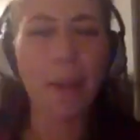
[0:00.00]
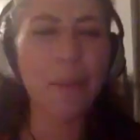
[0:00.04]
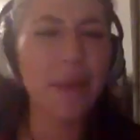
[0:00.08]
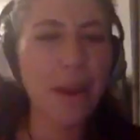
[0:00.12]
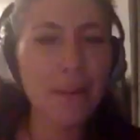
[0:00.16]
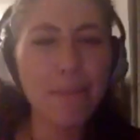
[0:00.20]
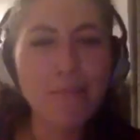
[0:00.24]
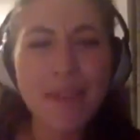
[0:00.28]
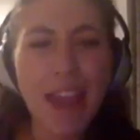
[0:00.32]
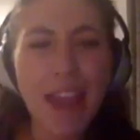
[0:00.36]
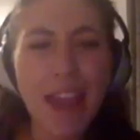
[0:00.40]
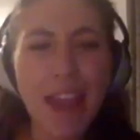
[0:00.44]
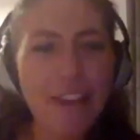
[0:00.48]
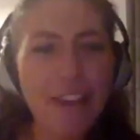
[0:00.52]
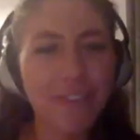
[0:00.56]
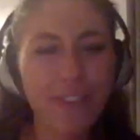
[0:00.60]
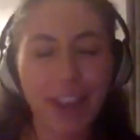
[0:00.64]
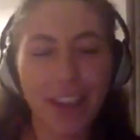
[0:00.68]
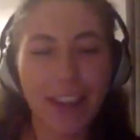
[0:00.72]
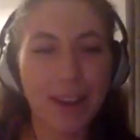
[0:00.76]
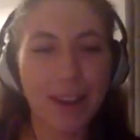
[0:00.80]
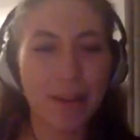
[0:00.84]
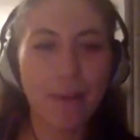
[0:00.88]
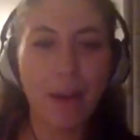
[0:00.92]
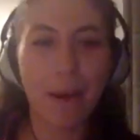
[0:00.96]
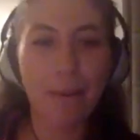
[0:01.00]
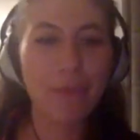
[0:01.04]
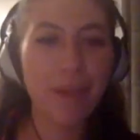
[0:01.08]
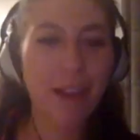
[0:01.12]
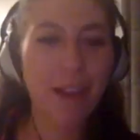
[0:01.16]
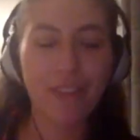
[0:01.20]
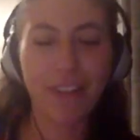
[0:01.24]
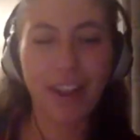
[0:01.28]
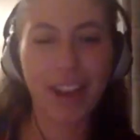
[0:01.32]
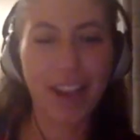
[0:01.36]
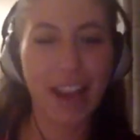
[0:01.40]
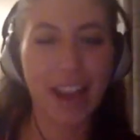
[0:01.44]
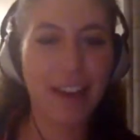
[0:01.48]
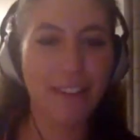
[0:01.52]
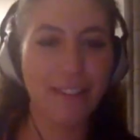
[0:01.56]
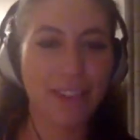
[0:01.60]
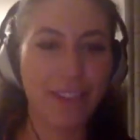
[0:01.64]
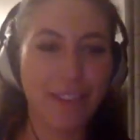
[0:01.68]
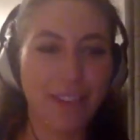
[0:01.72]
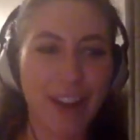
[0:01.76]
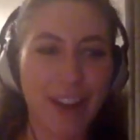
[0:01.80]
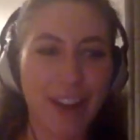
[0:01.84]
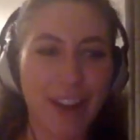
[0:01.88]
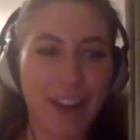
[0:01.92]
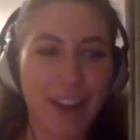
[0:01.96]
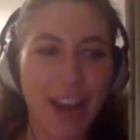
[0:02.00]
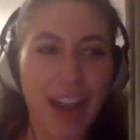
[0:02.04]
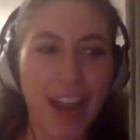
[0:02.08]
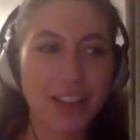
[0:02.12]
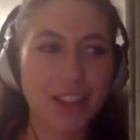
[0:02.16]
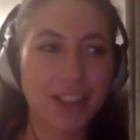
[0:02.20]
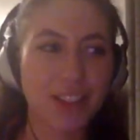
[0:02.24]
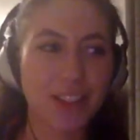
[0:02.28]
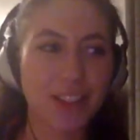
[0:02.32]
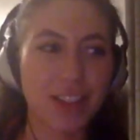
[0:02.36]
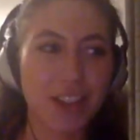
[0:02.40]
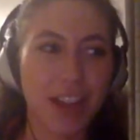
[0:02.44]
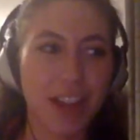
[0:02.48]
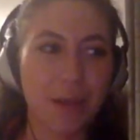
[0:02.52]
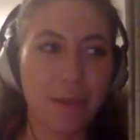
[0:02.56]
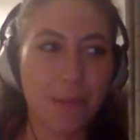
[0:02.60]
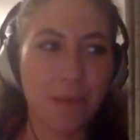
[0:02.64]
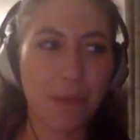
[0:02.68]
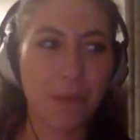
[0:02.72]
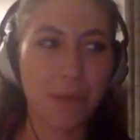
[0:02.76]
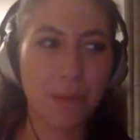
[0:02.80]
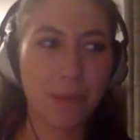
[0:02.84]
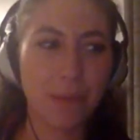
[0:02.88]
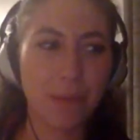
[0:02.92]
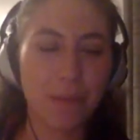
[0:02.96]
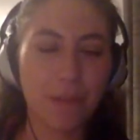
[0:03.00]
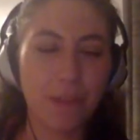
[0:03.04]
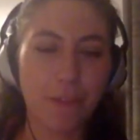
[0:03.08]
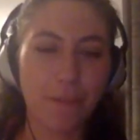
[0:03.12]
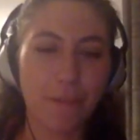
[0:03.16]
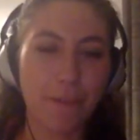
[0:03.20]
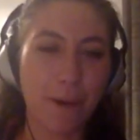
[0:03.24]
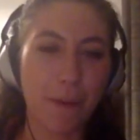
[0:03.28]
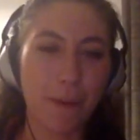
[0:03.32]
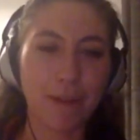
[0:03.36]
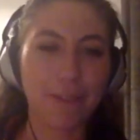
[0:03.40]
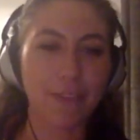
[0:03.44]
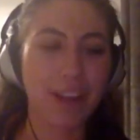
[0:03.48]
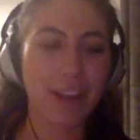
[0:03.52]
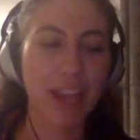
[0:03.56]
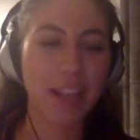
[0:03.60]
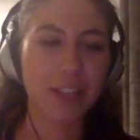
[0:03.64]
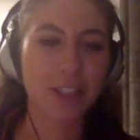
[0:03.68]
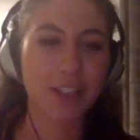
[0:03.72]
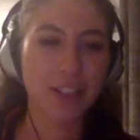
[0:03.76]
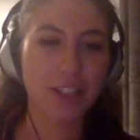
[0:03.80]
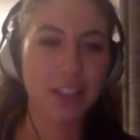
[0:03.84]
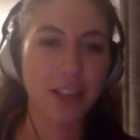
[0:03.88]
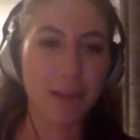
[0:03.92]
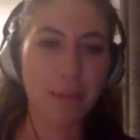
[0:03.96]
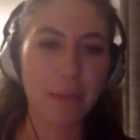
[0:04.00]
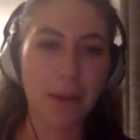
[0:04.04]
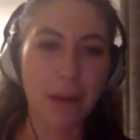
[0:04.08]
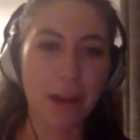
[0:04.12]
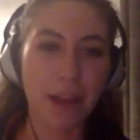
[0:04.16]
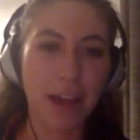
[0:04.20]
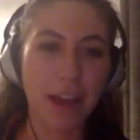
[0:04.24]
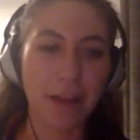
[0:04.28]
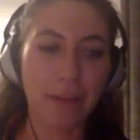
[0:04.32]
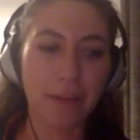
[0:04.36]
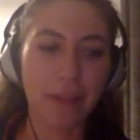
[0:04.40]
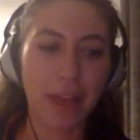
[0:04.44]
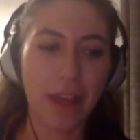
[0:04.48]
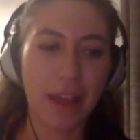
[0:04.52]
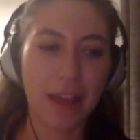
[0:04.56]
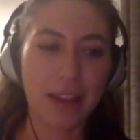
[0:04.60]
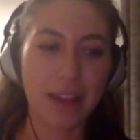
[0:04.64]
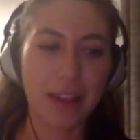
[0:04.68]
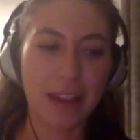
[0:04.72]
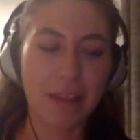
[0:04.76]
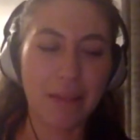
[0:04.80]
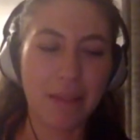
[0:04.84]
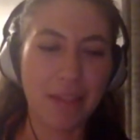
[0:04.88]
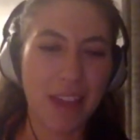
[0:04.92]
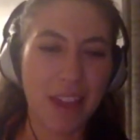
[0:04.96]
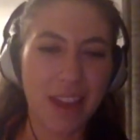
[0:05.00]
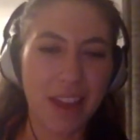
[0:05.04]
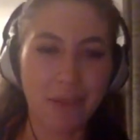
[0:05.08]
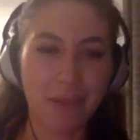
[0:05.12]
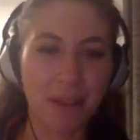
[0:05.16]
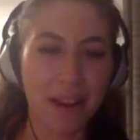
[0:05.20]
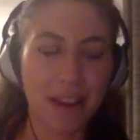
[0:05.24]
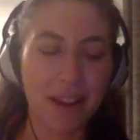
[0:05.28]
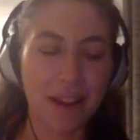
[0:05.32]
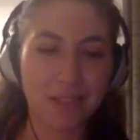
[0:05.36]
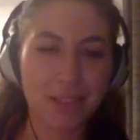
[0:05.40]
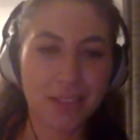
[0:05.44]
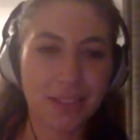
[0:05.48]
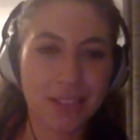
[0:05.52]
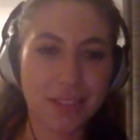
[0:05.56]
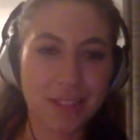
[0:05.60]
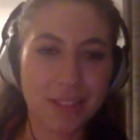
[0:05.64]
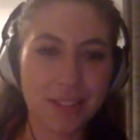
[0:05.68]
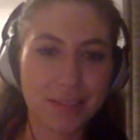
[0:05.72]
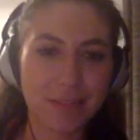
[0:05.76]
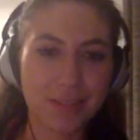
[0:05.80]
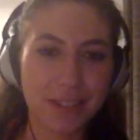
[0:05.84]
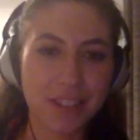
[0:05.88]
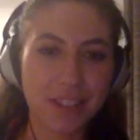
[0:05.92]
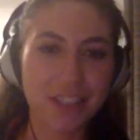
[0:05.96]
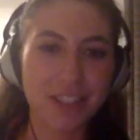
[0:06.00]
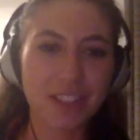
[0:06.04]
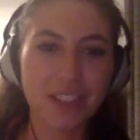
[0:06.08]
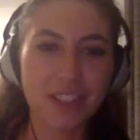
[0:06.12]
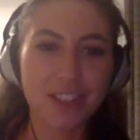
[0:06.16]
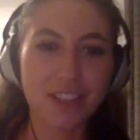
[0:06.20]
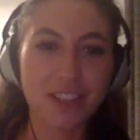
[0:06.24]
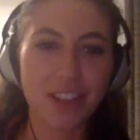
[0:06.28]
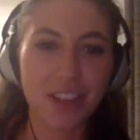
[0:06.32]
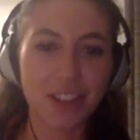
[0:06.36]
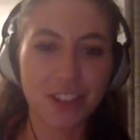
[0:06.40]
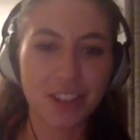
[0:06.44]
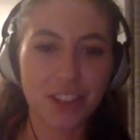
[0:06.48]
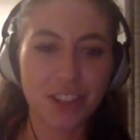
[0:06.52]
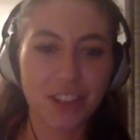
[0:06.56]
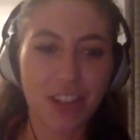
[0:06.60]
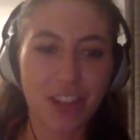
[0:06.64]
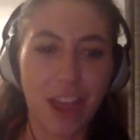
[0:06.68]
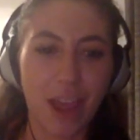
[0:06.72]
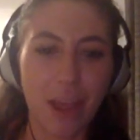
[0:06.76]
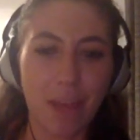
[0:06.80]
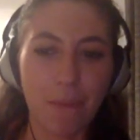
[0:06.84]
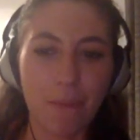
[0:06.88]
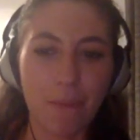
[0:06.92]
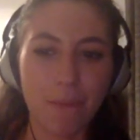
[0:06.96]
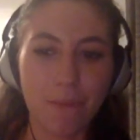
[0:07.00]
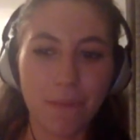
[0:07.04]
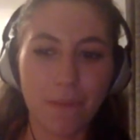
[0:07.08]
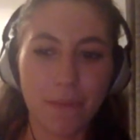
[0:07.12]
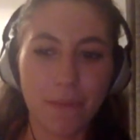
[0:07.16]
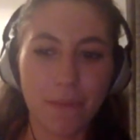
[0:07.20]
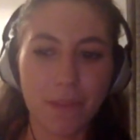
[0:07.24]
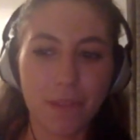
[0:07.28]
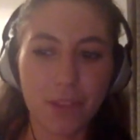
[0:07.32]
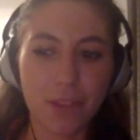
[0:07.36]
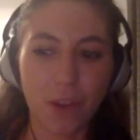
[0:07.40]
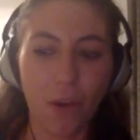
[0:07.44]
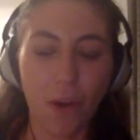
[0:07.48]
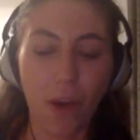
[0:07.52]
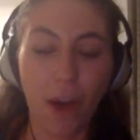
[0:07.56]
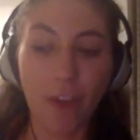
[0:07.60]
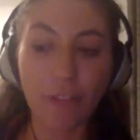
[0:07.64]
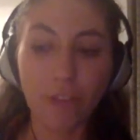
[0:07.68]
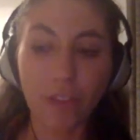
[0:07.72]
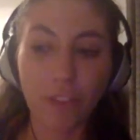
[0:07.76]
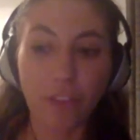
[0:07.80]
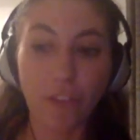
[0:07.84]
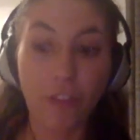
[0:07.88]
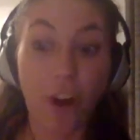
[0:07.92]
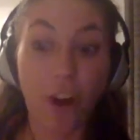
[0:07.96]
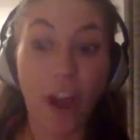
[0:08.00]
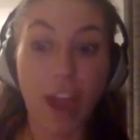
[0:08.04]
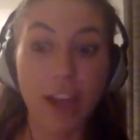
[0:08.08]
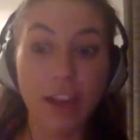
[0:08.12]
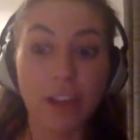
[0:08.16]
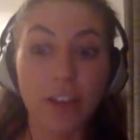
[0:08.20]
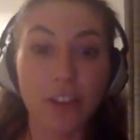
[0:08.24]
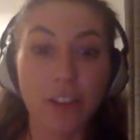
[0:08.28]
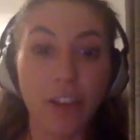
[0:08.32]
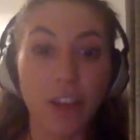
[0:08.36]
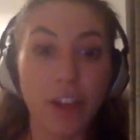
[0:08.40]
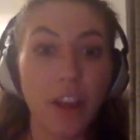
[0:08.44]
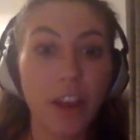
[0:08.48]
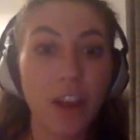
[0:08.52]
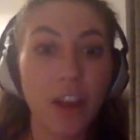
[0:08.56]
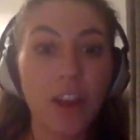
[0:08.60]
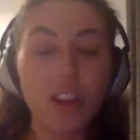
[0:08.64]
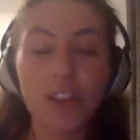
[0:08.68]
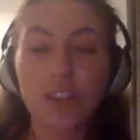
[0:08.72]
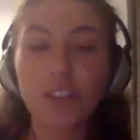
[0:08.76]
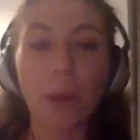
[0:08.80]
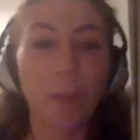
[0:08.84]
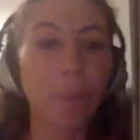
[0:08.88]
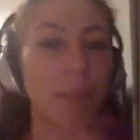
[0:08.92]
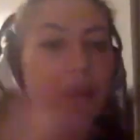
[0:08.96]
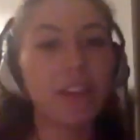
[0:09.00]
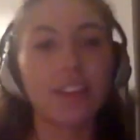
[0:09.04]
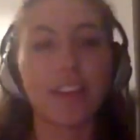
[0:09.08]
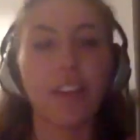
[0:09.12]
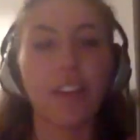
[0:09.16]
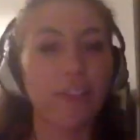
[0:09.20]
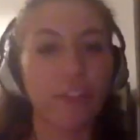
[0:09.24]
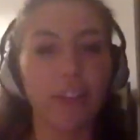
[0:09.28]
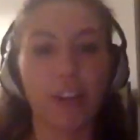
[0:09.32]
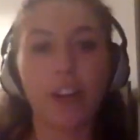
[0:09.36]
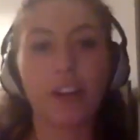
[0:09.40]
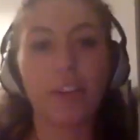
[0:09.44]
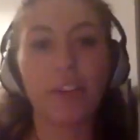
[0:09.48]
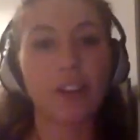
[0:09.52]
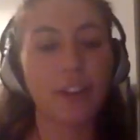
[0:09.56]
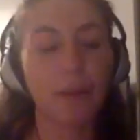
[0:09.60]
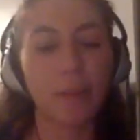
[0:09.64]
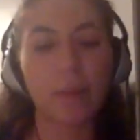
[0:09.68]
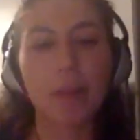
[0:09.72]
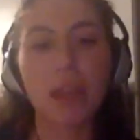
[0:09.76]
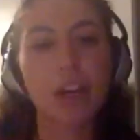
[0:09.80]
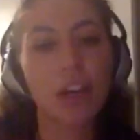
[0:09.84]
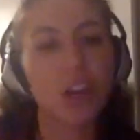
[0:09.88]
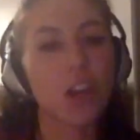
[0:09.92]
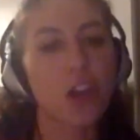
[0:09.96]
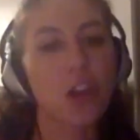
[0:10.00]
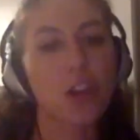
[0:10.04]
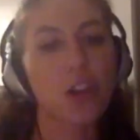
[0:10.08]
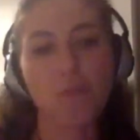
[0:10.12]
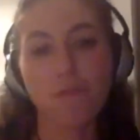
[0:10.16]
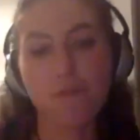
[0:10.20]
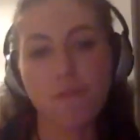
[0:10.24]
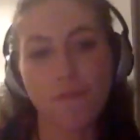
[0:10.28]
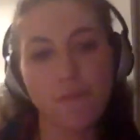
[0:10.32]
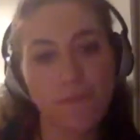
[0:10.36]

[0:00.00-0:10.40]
mean, I'm never gonna have the filming relationship that I had with Andy with anyone else, which is such a shame. So I'll have to find something different, something new.